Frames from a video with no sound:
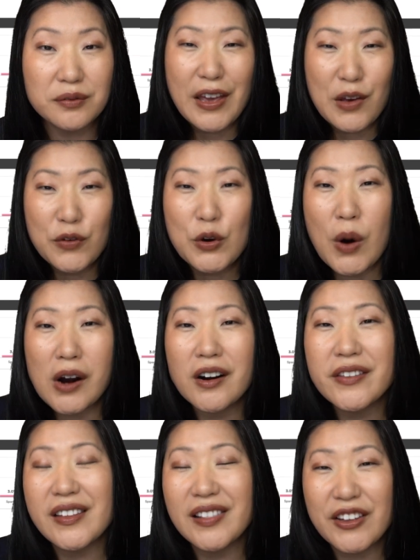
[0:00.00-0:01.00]
If you are
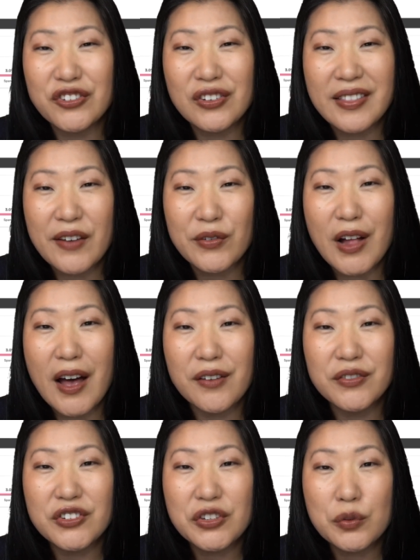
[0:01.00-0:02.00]
on the legend level
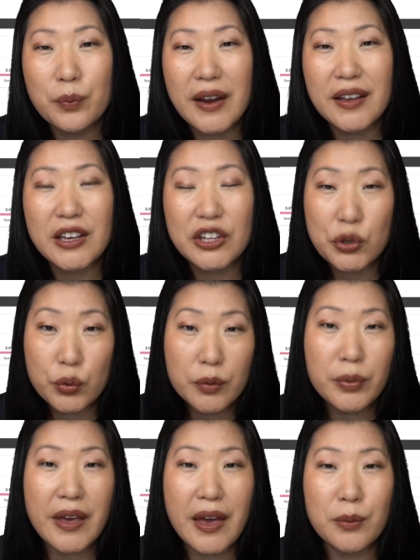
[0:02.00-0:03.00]
of TubeBuddy, you will
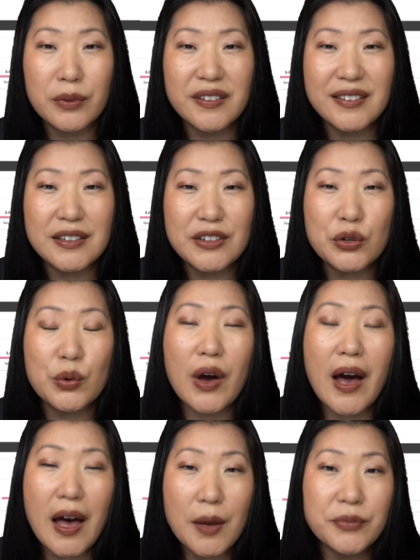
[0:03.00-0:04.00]
be able to do
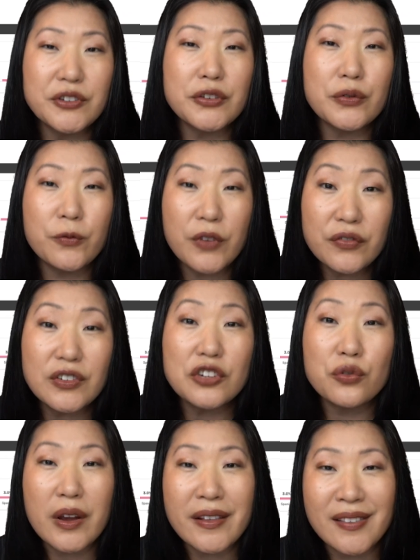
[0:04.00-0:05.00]
up to 50
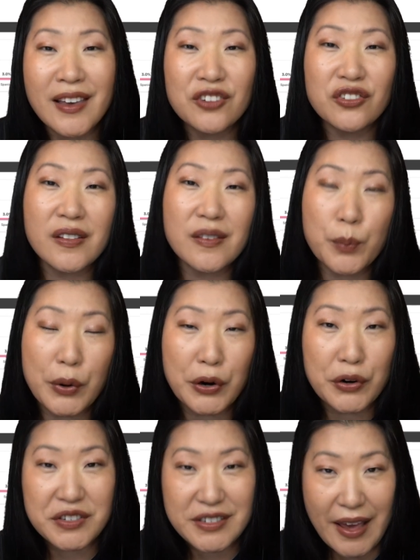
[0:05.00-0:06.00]
translations
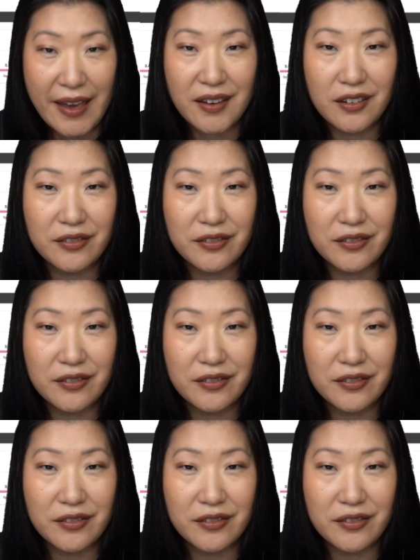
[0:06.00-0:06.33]
per day.